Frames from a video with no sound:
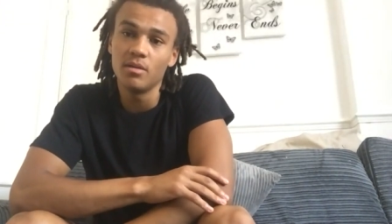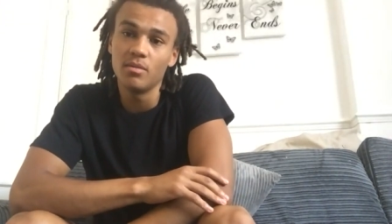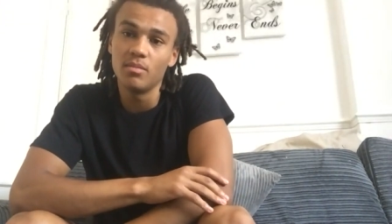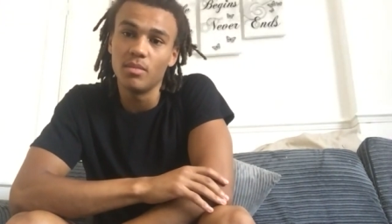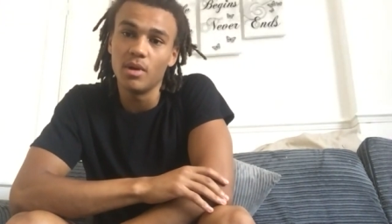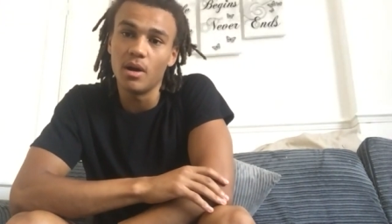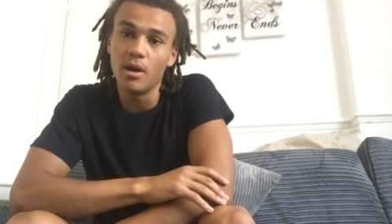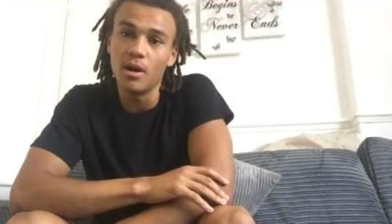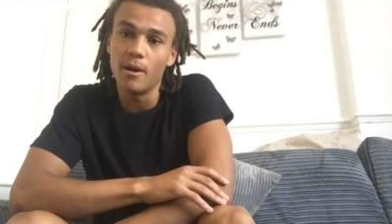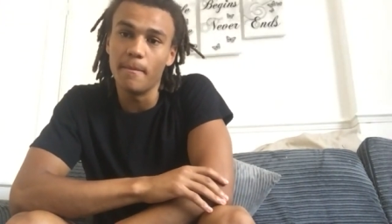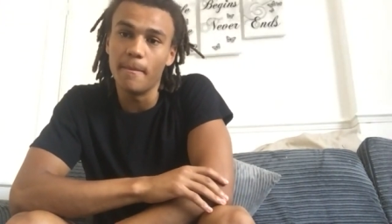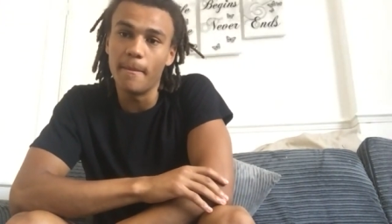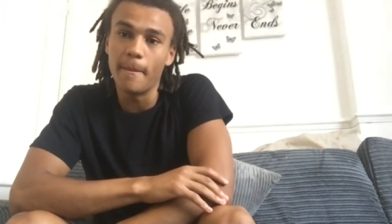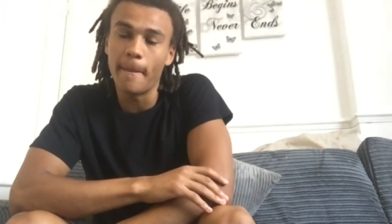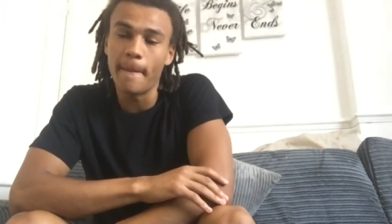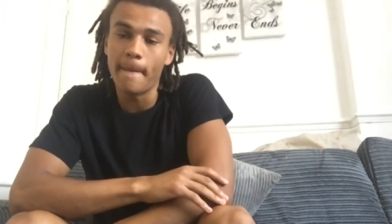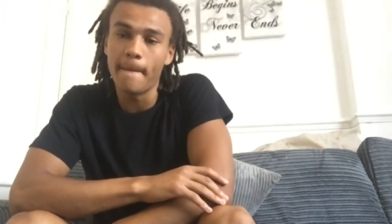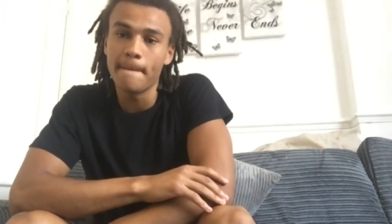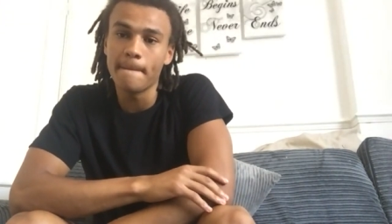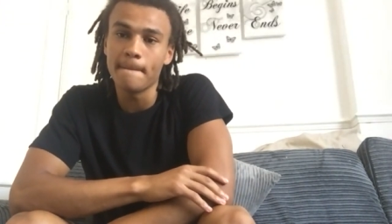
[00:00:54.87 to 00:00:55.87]
But
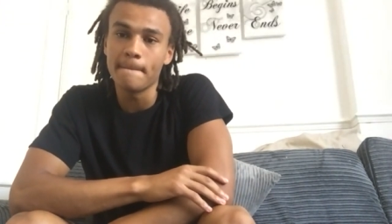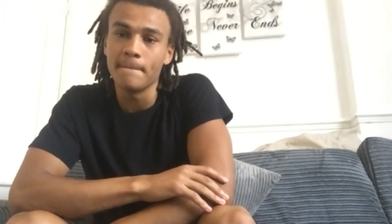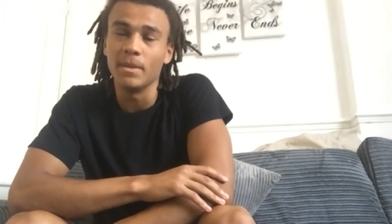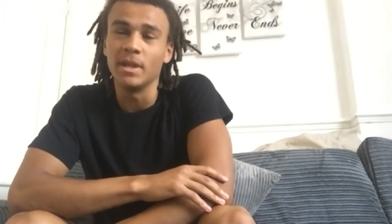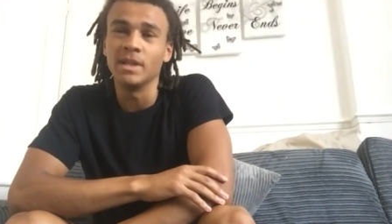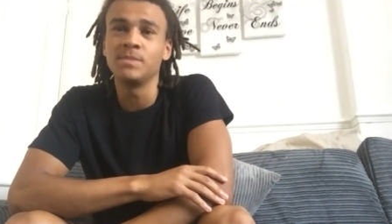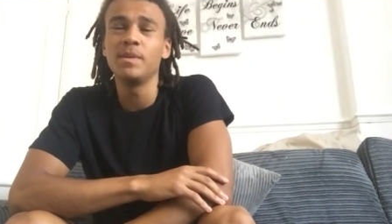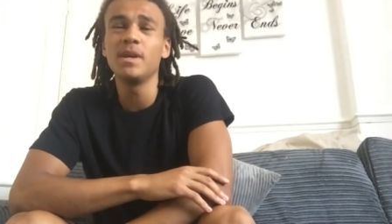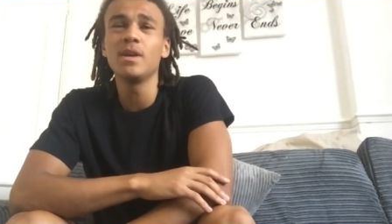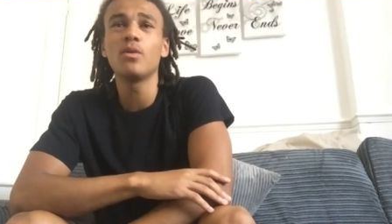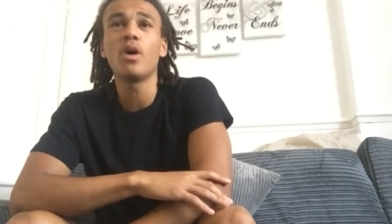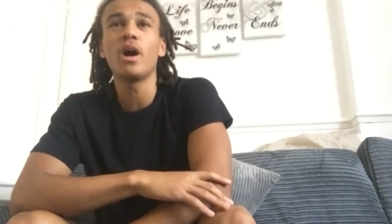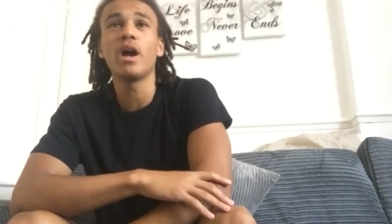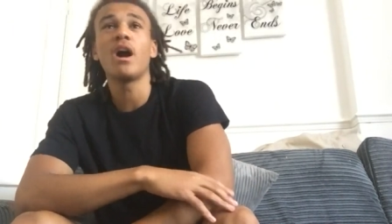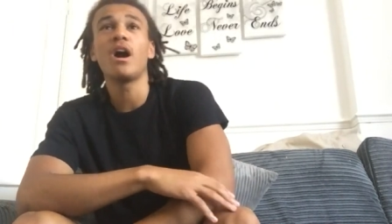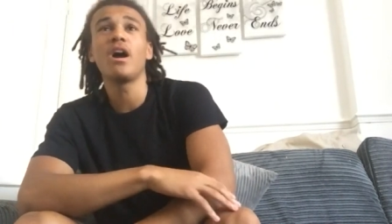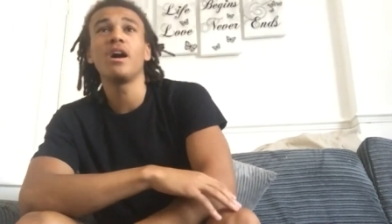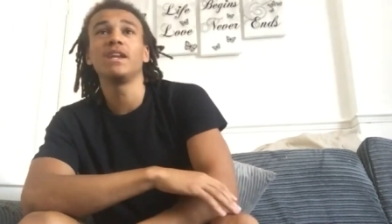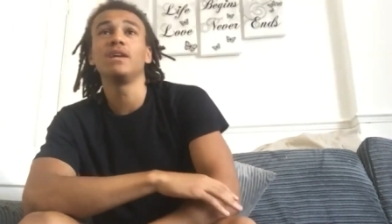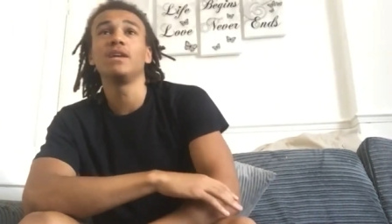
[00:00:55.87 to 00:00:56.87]
it's been quite
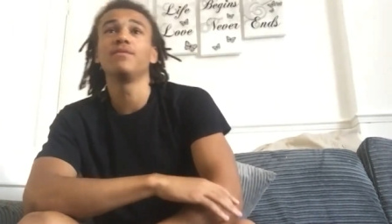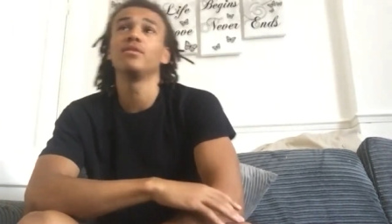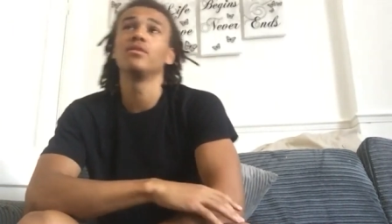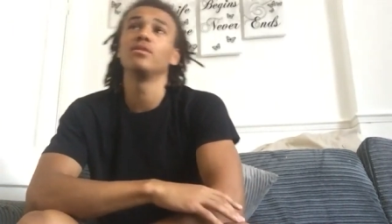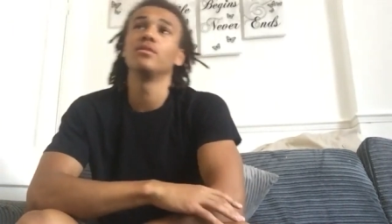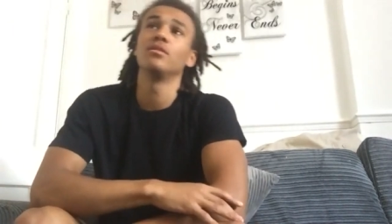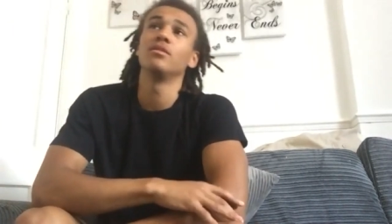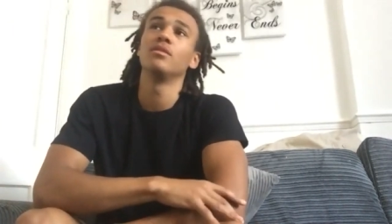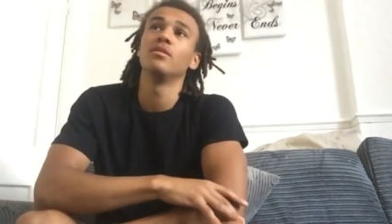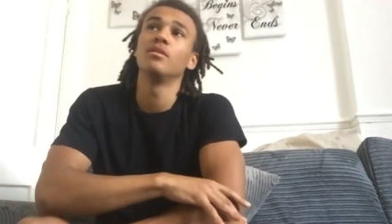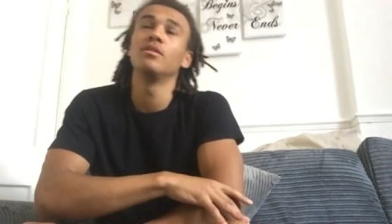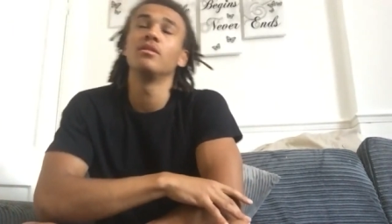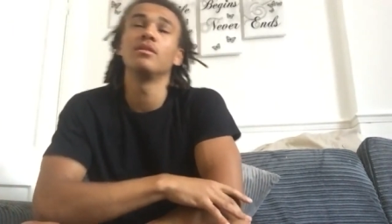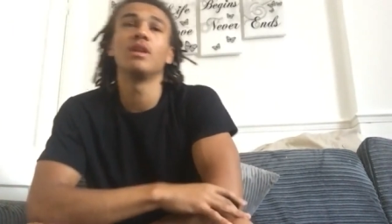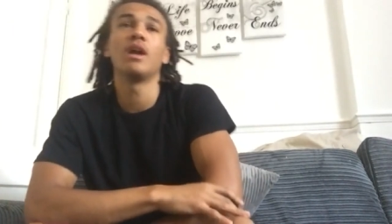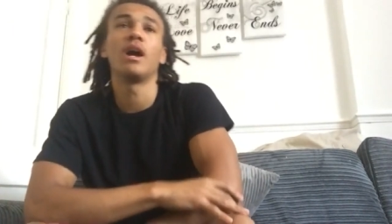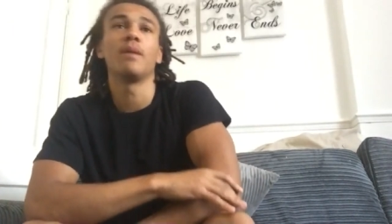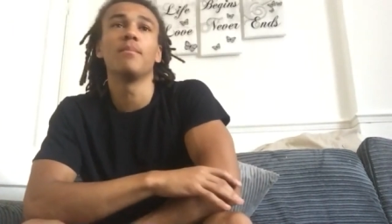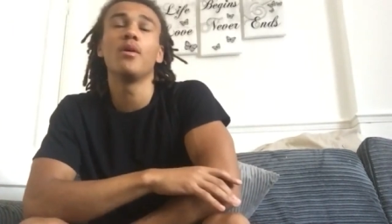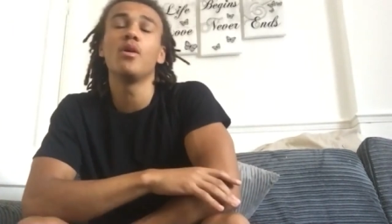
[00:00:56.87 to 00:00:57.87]
hard, even
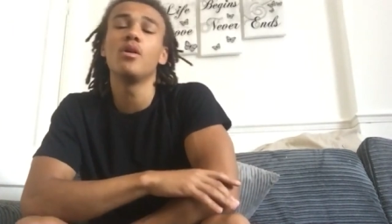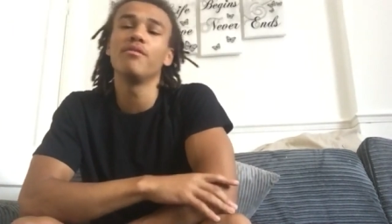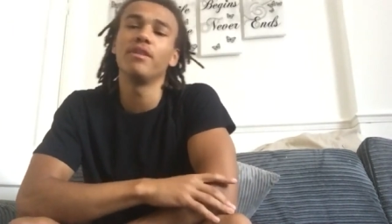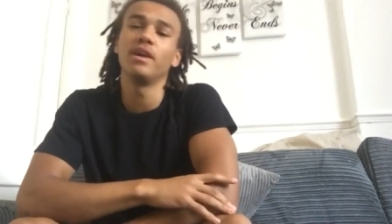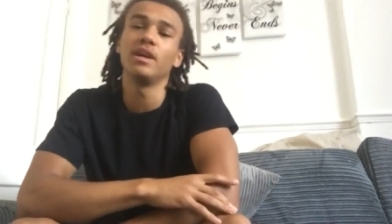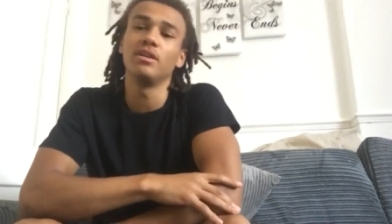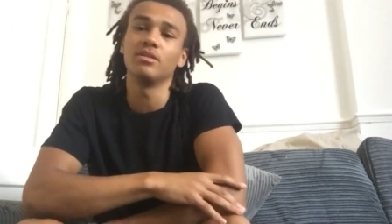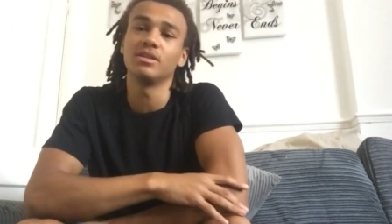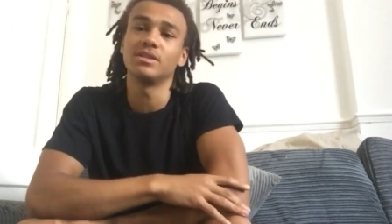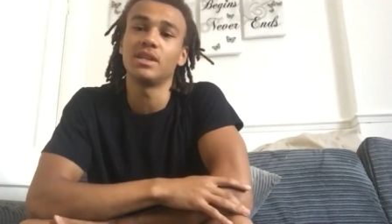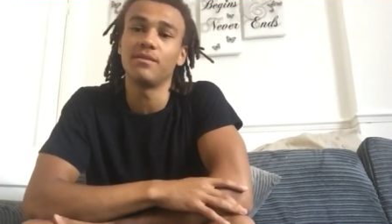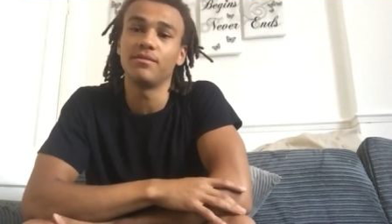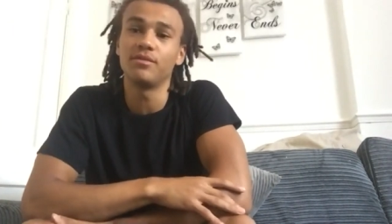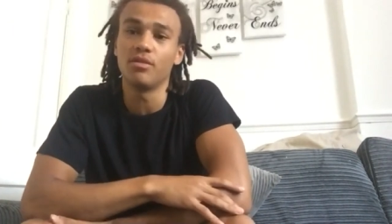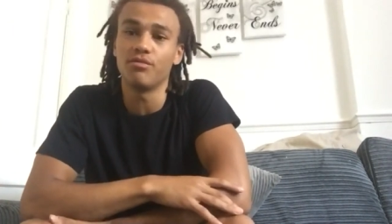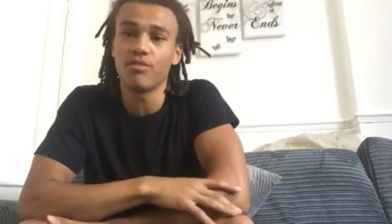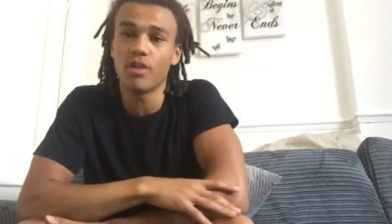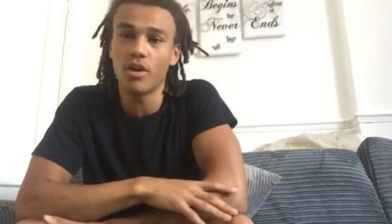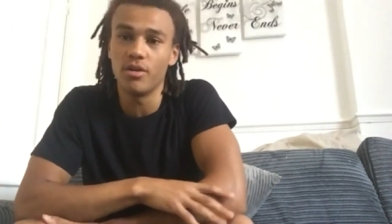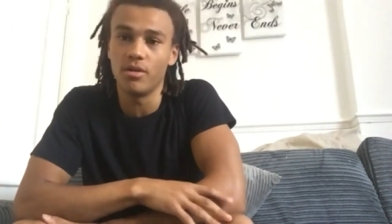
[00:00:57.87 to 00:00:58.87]
like motivating yourself to
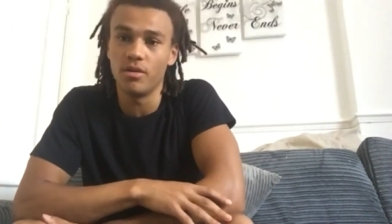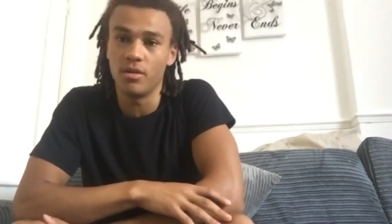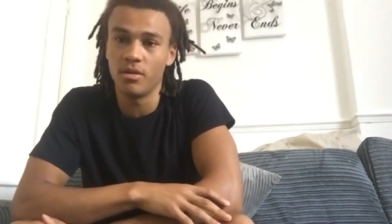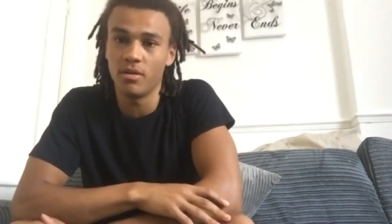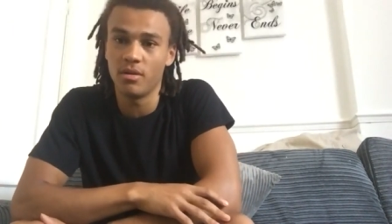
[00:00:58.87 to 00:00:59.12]
run,